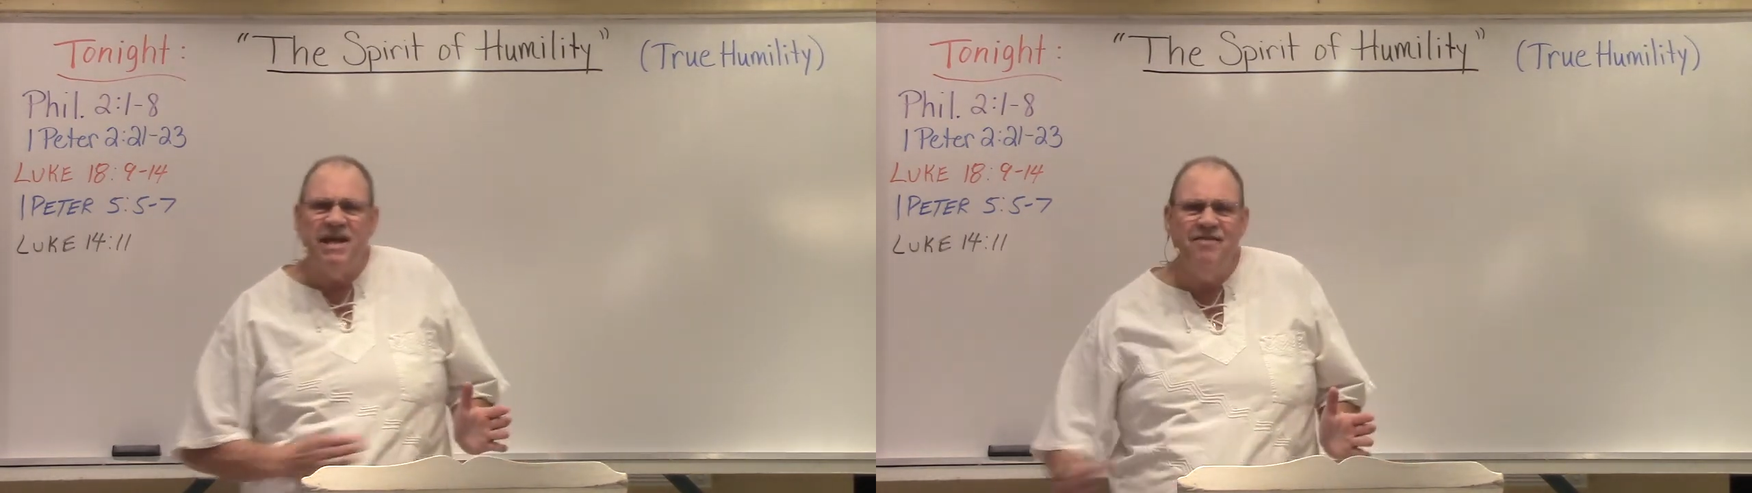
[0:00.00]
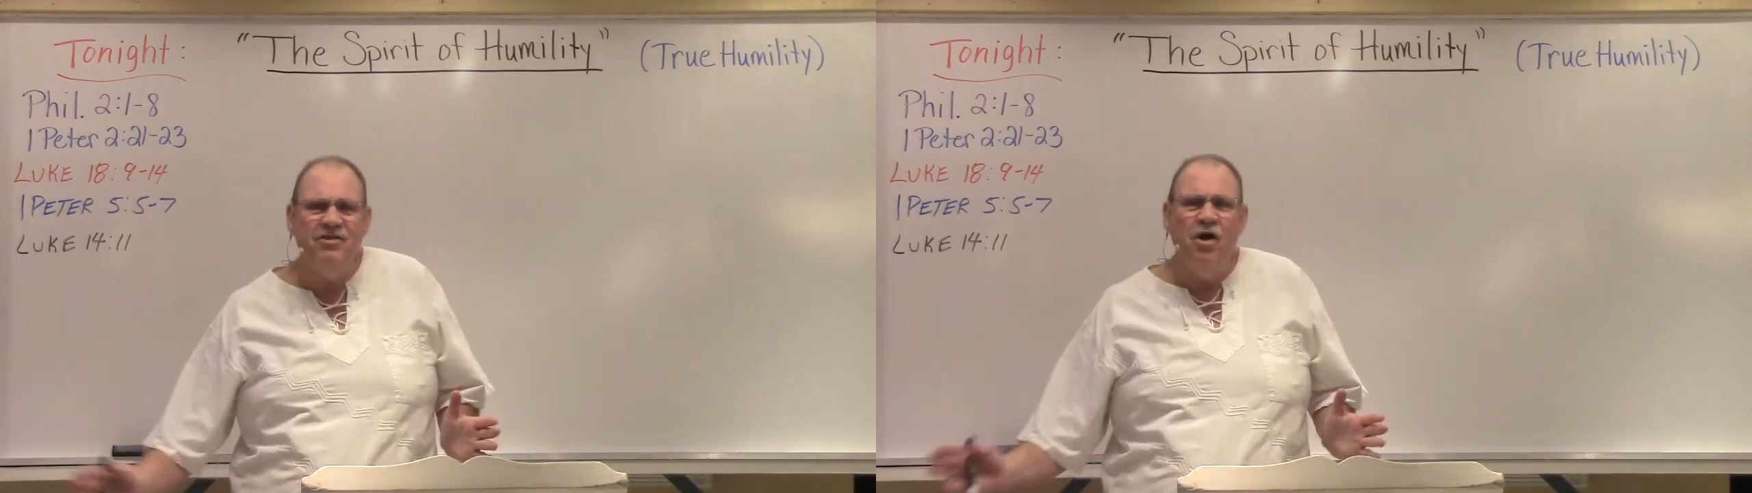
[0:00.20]

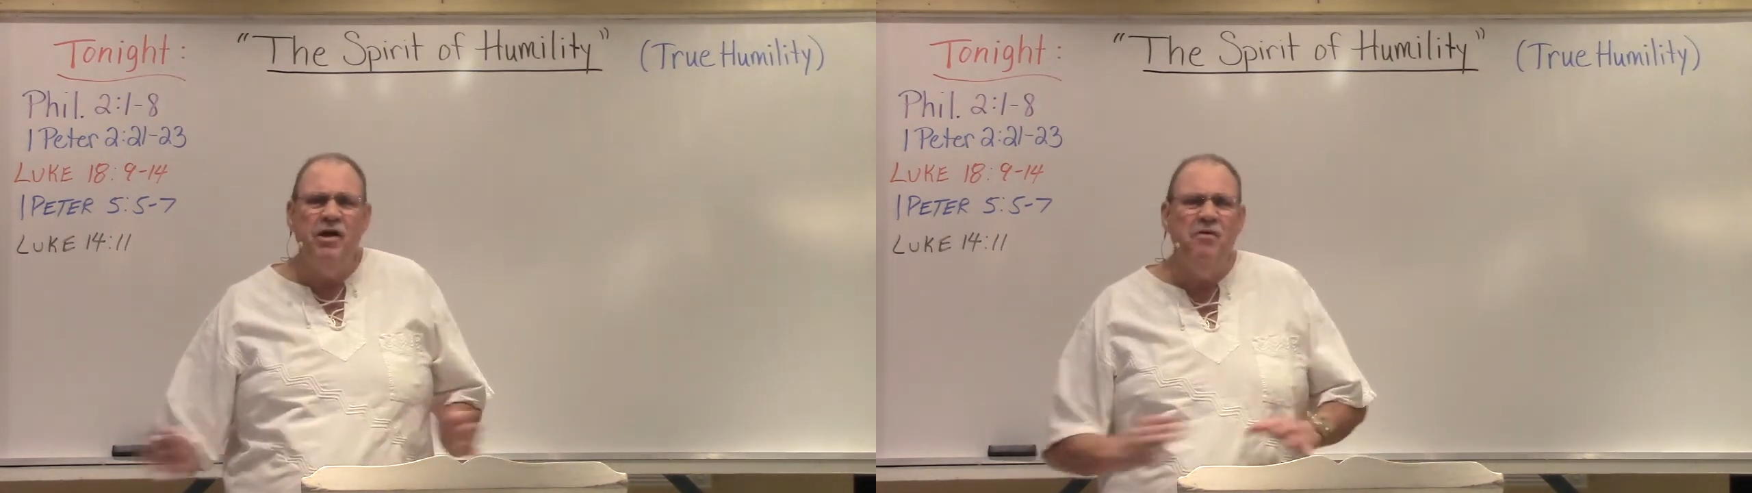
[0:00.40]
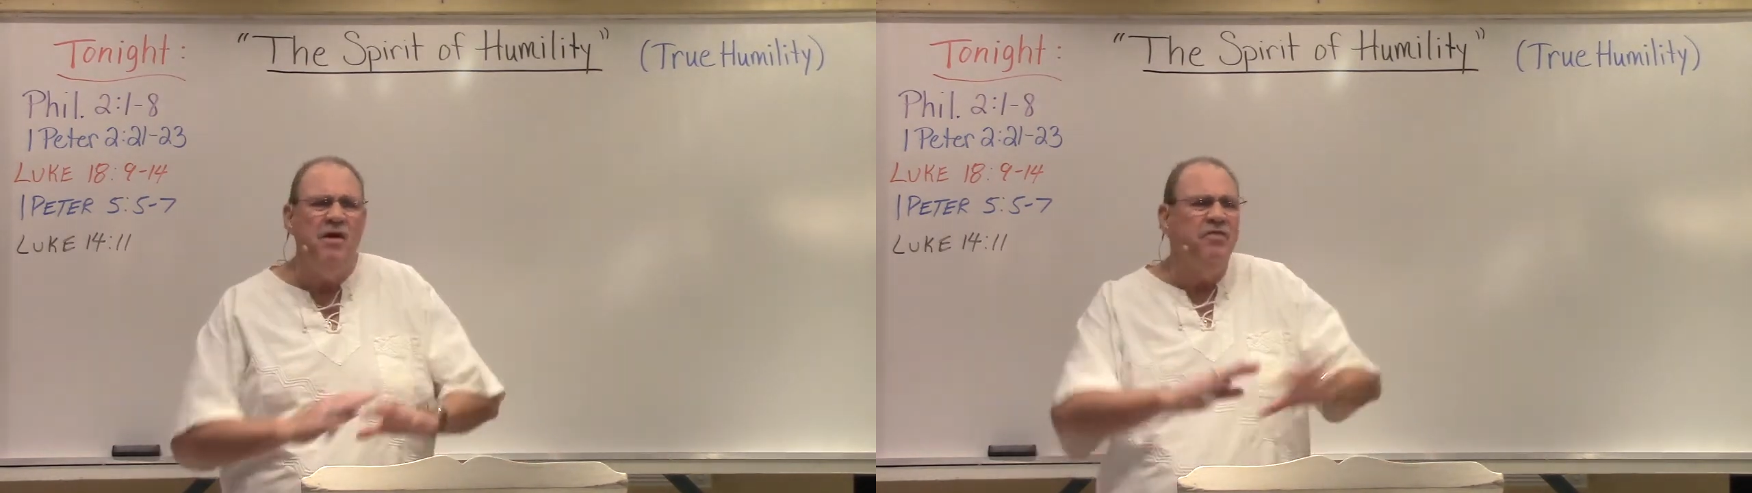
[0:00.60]
even though
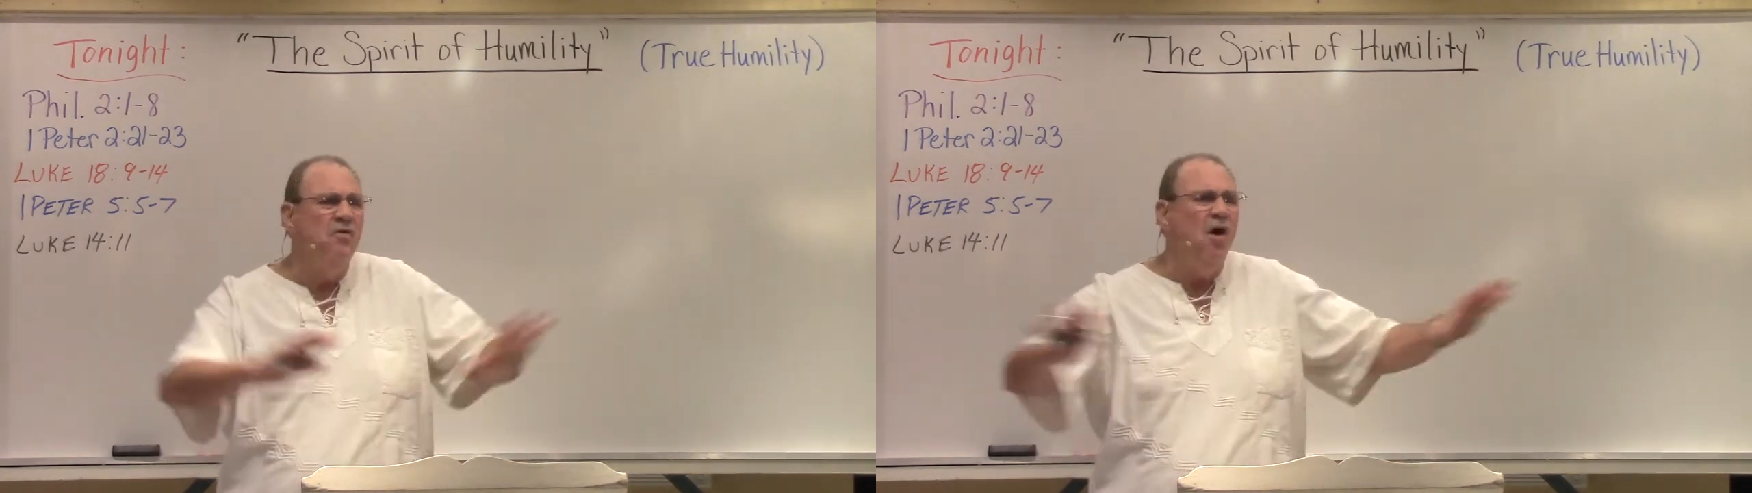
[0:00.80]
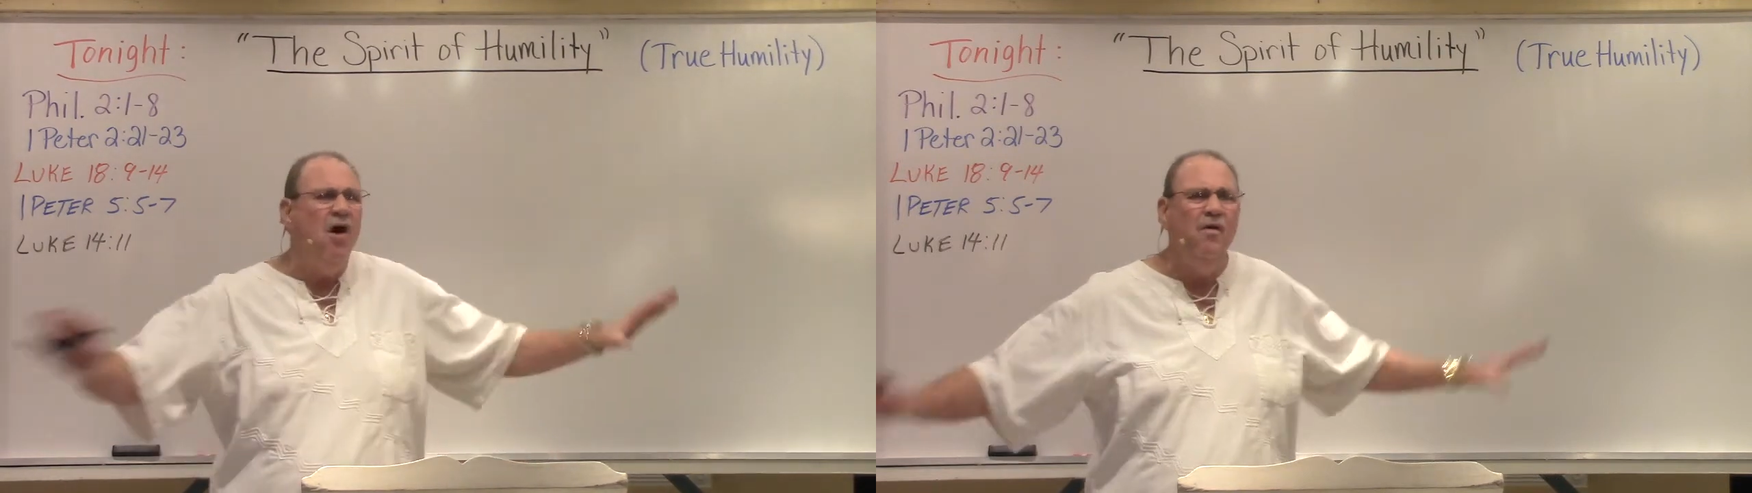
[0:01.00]
he went
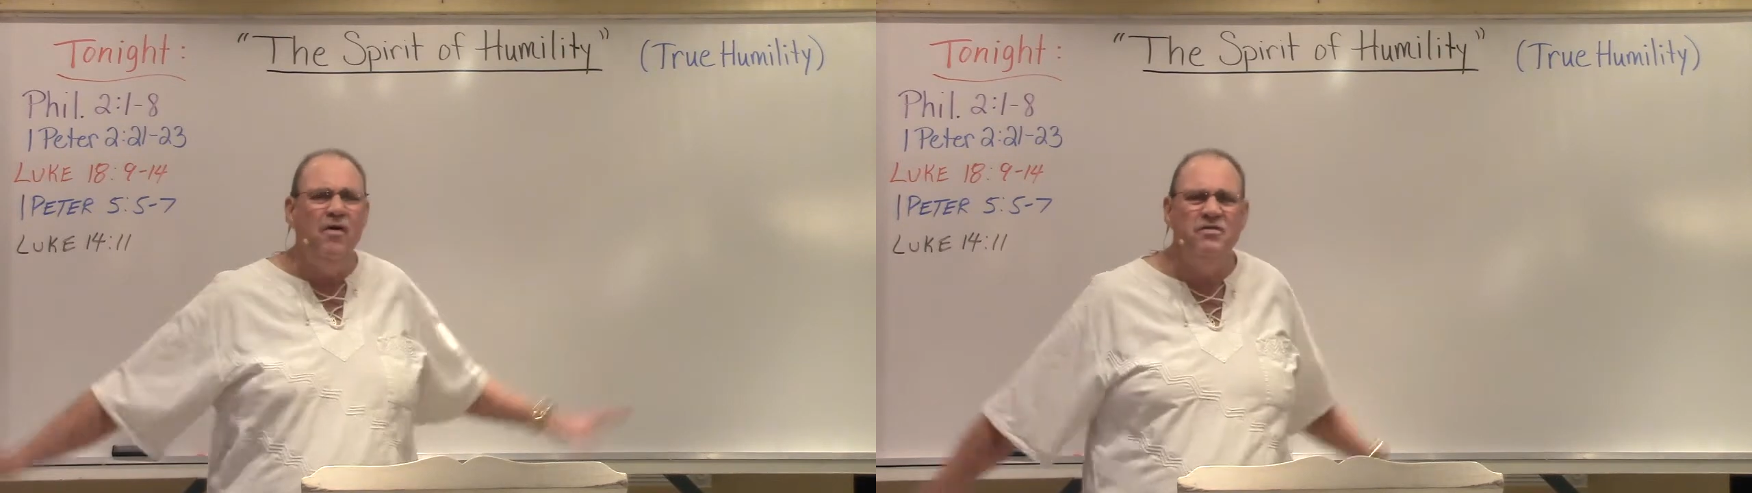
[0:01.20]
through all